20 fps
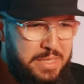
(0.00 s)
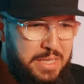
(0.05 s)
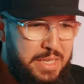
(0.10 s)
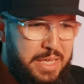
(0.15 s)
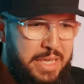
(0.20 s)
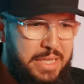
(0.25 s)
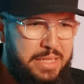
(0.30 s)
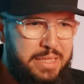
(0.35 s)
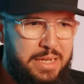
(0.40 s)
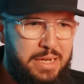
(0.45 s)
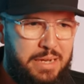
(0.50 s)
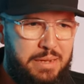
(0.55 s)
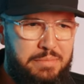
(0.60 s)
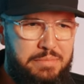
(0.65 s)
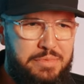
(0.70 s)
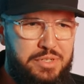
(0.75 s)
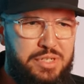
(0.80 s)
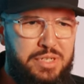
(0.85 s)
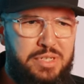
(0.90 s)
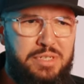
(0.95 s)
And
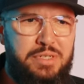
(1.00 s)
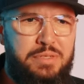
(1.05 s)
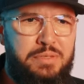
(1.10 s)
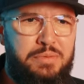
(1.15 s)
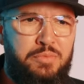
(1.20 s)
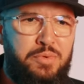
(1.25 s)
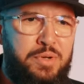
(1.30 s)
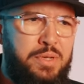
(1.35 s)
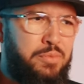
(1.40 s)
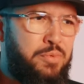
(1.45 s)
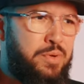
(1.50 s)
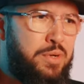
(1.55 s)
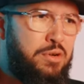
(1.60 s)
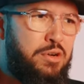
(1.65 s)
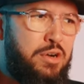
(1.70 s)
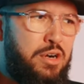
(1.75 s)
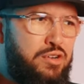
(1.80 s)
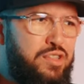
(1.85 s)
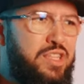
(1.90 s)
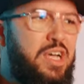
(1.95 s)
um, she, we, we
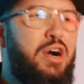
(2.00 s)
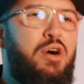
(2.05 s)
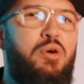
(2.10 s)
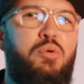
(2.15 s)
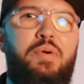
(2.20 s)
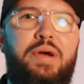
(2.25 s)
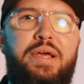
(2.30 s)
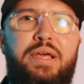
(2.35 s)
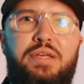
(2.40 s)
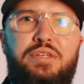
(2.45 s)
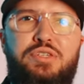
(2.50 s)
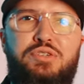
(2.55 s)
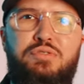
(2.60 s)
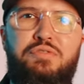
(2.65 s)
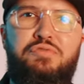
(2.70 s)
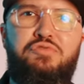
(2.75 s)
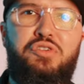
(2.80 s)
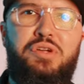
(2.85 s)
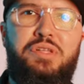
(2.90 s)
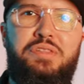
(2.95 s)
were on our way to
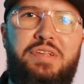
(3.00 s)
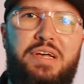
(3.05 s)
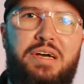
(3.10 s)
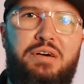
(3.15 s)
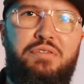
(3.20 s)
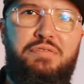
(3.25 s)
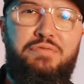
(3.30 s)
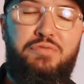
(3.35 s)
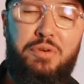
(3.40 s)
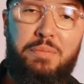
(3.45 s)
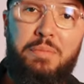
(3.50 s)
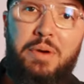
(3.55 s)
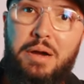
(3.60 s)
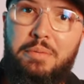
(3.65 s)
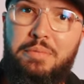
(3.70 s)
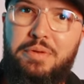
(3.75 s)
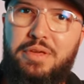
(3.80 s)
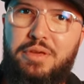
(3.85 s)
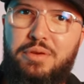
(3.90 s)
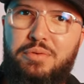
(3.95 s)
a friend's house for
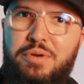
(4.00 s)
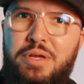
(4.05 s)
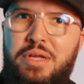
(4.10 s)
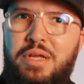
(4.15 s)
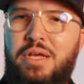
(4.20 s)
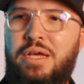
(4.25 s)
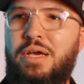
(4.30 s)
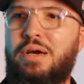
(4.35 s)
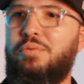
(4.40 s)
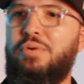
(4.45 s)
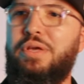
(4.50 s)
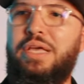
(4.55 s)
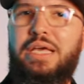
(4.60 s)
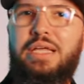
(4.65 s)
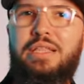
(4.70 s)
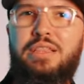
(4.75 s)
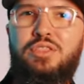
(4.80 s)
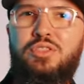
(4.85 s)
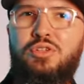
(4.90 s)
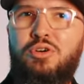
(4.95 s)
barbecue we
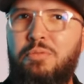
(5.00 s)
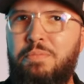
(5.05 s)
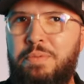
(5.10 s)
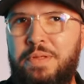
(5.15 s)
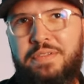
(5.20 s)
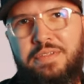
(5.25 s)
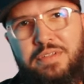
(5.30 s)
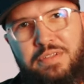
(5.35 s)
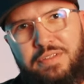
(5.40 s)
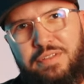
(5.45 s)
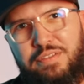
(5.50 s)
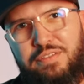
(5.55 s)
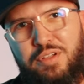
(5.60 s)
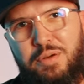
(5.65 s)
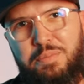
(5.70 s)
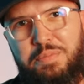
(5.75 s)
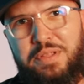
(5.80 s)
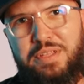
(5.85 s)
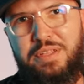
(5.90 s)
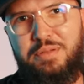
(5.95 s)
had no business
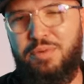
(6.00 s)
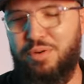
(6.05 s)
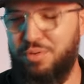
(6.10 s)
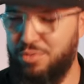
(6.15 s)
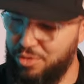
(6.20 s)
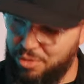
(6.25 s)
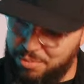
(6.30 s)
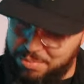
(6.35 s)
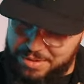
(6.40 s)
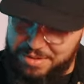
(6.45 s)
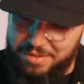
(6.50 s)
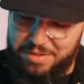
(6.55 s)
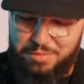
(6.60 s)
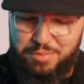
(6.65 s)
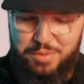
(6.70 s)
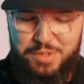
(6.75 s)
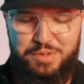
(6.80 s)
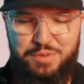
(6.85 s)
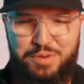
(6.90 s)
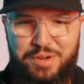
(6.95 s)
stopping at the mall, no business
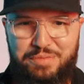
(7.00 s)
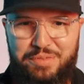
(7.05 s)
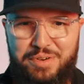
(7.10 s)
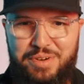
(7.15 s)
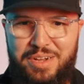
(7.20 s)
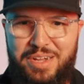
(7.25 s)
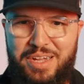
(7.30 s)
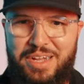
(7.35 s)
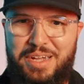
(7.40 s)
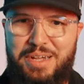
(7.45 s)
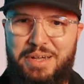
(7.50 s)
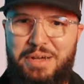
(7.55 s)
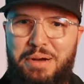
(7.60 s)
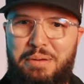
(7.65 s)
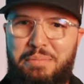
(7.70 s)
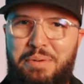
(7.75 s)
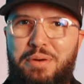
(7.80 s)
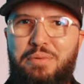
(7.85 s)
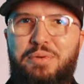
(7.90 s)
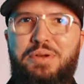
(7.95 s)
whatsoever.
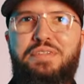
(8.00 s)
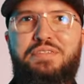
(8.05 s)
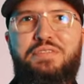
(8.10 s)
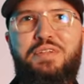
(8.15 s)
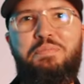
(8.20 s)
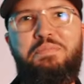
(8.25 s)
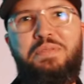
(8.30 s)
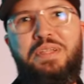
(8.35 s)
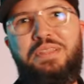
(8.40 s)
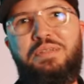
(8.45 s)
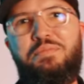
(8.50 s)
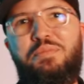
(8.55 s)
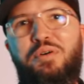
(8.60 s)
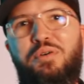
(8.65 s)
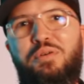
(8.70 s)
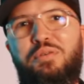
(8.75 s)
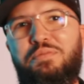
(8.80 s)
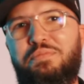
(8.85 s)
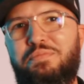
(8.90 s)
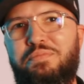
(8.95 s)
But we stopped at the
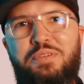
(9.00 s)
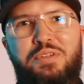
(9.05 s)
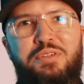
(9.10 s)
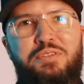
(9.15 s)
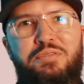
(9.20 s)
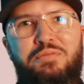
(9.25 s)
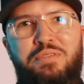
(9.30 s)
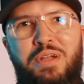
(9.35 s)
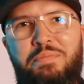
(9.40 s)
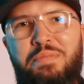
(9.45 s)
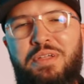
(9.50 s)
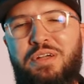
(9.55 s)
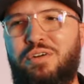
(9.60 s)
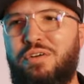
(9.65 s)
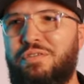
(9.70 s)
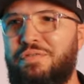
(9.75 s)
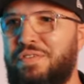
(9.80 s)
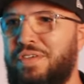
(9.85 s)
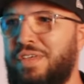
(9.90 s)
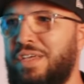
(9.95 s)
mall, grabbed the
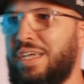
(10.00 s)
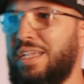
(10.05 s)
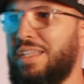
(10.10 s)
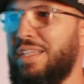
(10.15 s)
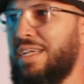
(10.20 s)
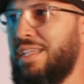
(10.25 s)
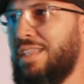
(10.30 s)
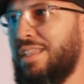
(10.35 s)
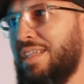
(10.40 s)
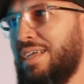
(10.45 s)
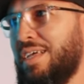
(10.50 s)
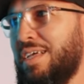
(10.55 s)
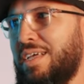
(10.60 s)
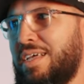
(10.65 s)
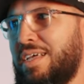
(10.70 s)
coffee, and then